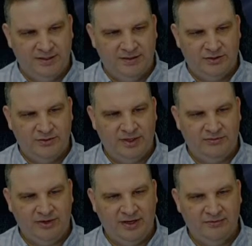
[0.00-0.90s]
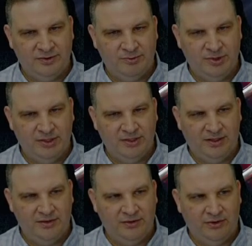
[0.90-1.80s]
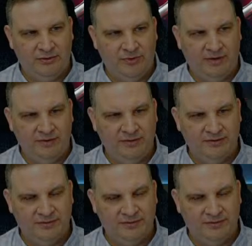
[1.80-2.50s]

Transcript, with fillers: 285 speed on the Darth Revan.